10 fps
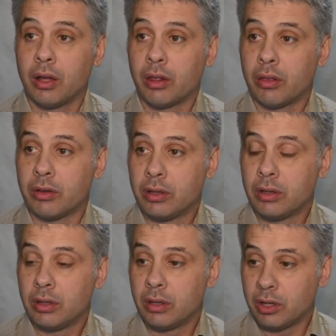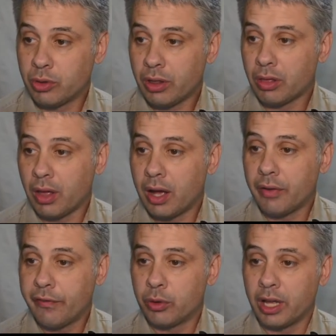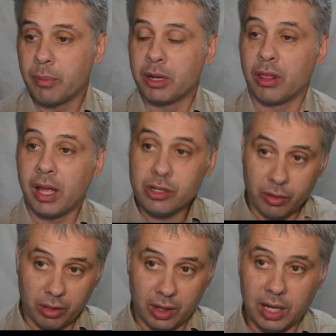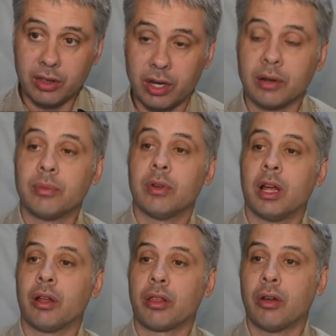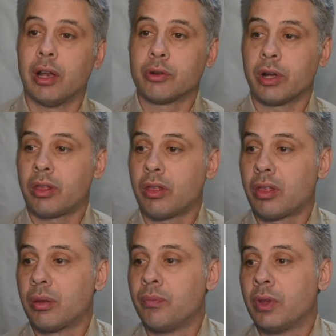So the addresses are 48 bits each because they're Ethernet style addresses.